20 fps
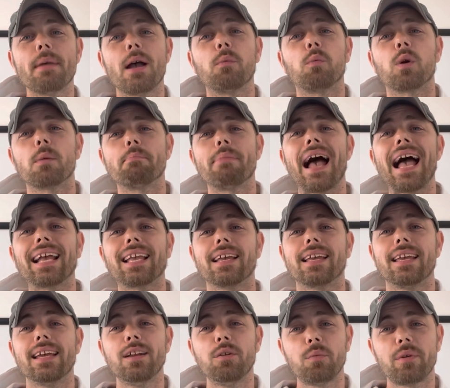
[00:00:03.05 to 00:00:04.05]
and we're back
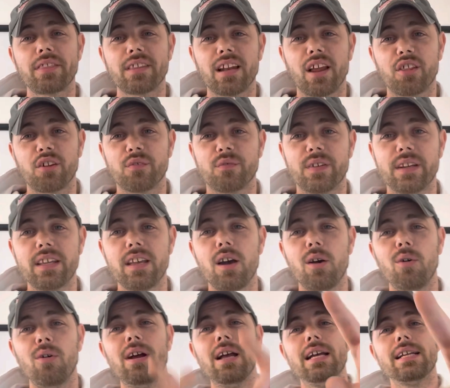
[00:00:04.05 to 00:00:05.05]
again with another
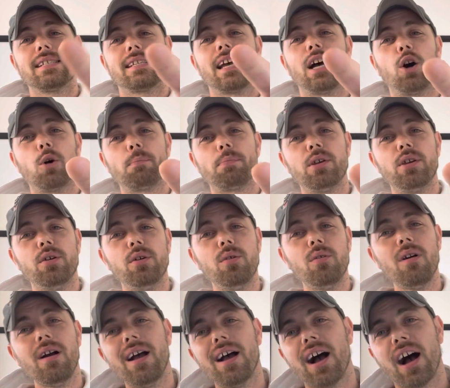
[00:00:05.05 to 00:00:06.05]
video to help
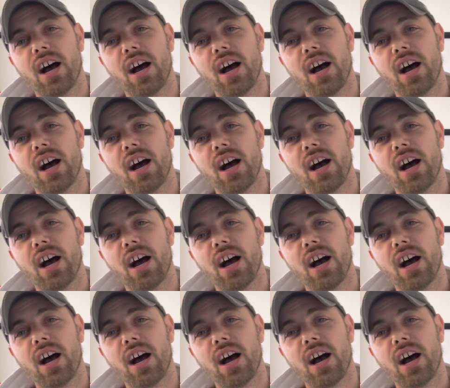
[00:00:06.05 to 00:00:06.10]
you